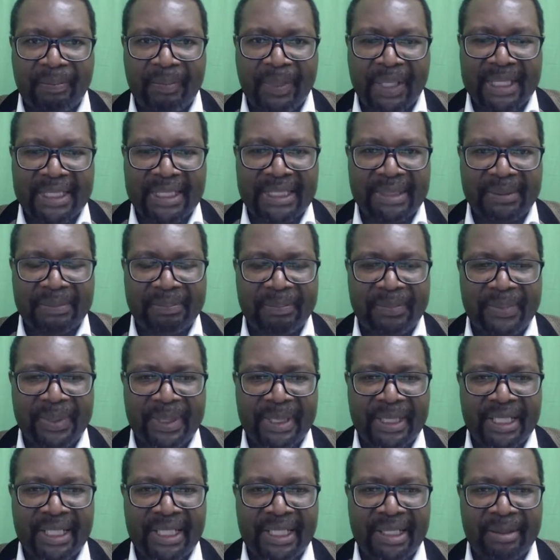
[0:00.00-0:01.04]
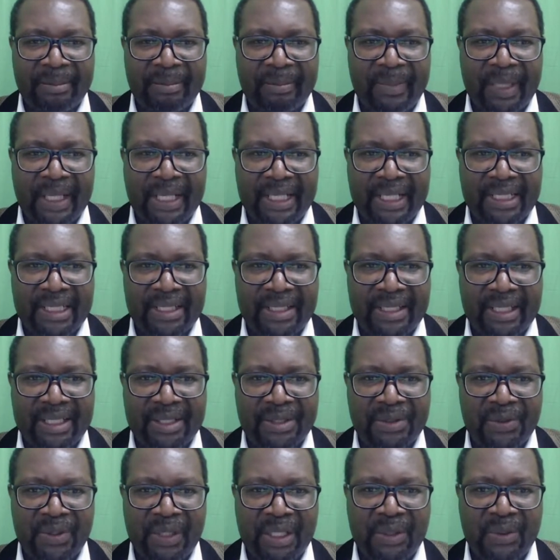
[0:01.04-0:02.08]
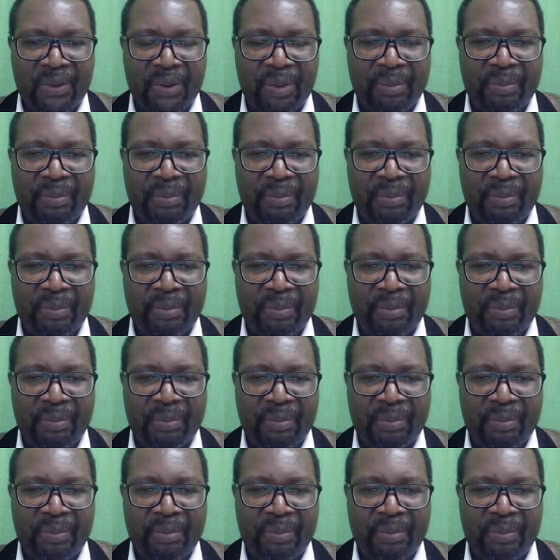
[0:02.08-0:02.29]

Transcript: But bear in mind that you are